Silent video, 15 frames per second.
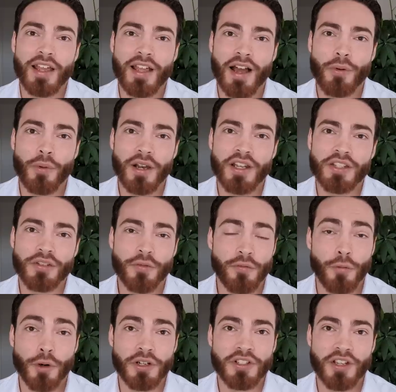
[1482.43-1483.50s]
like what is
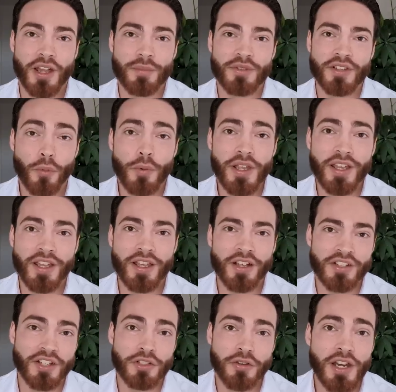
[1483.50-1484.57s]
4 times per week
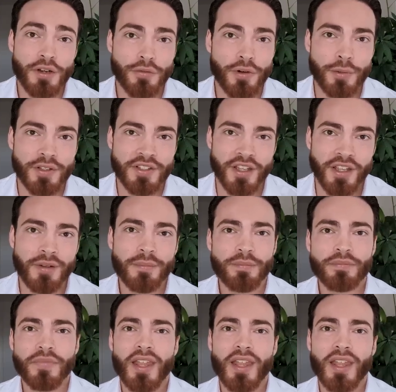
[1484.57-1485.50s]
as a training frequency.